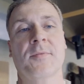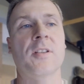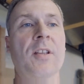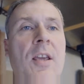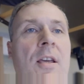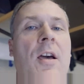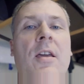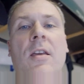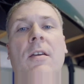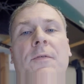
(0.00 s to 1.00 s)
Today I
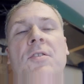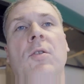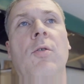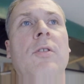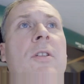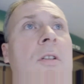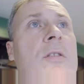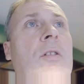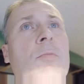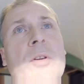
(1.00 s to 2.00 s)
have stolen
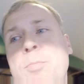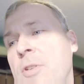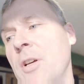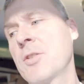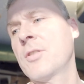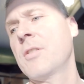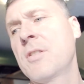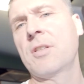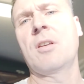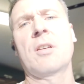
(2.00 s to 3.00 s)
Dartby
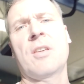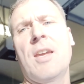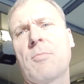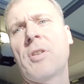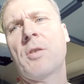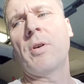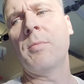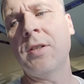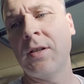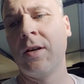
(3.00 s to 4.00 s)
Productions camera
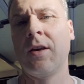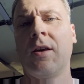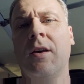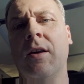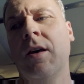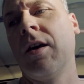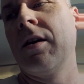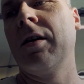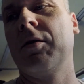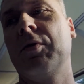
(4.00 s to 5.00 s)
equipment,
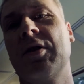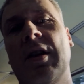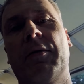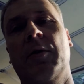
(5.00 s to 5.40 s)
and we just have a